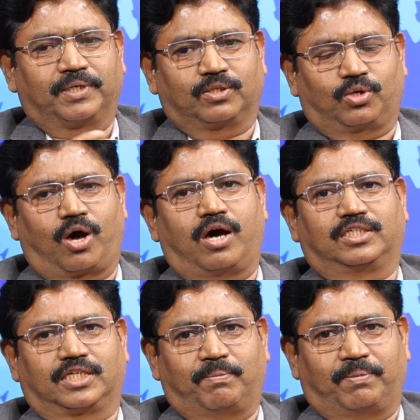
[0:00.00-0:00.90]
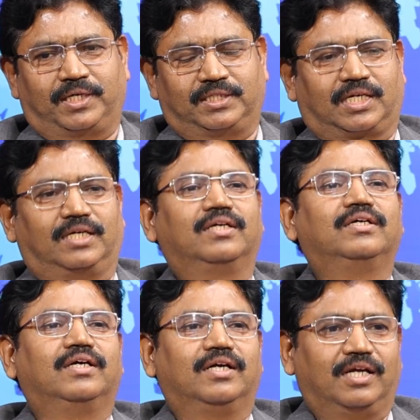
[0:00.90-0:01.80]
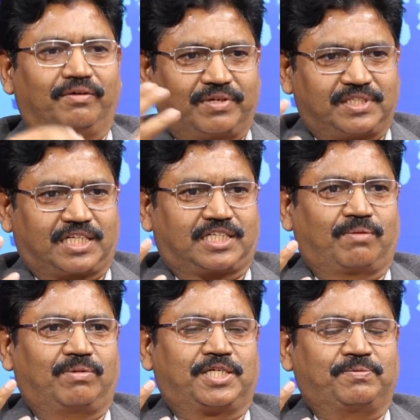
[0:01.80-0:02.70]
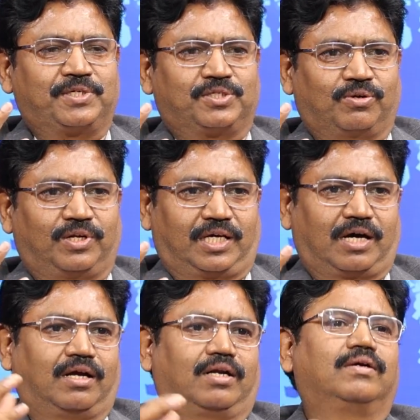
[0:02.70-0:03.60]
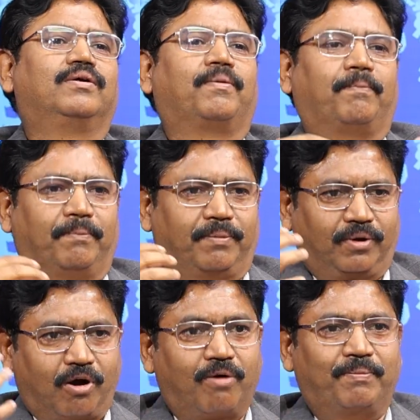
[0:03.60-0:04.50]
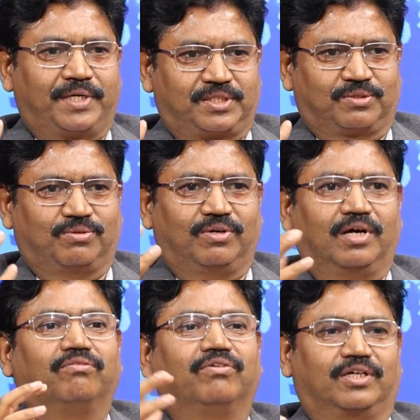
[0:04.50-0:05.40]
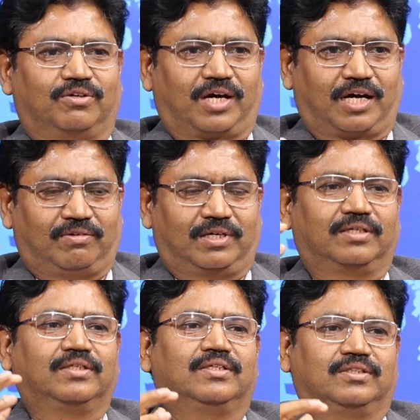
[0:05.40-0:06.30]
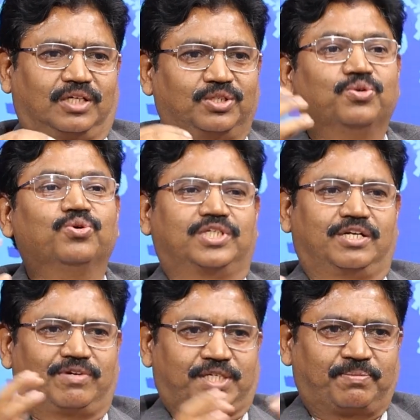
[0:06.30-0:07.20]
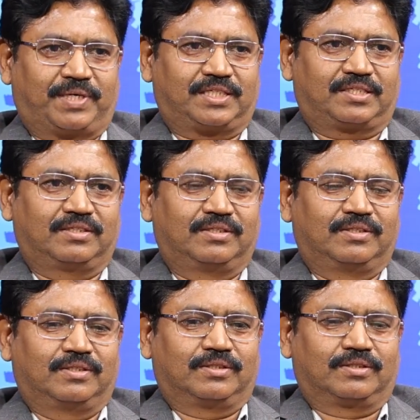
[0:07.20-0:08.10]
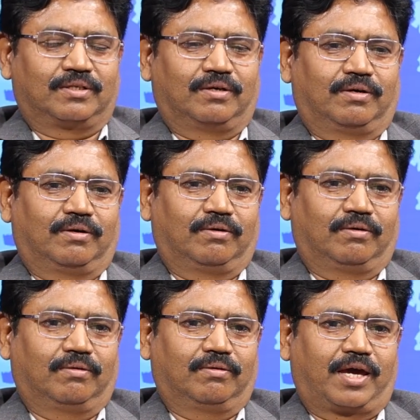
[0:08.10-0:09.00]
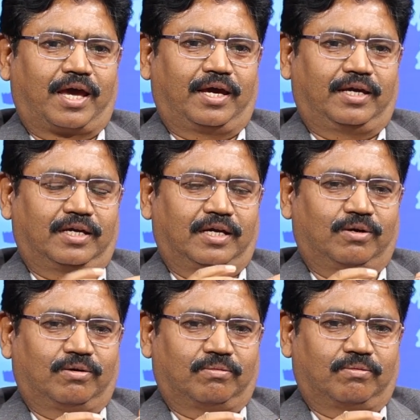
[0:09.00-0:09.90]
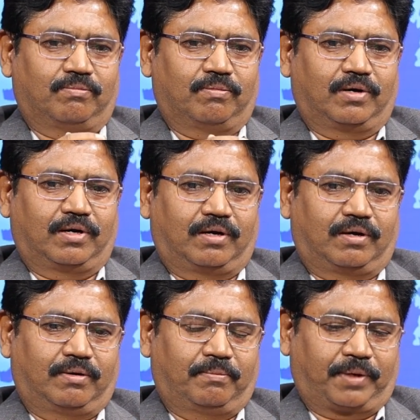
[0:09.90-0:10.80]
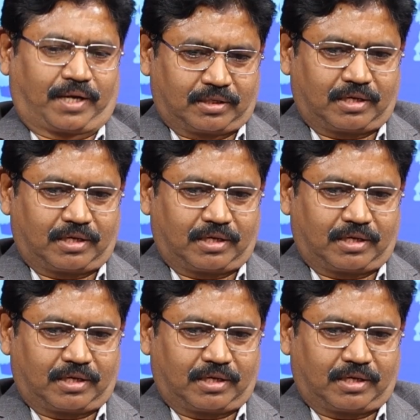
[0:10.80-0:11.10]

because large companies and defense establishments only are governments could afford to have that huge investments. So AI, because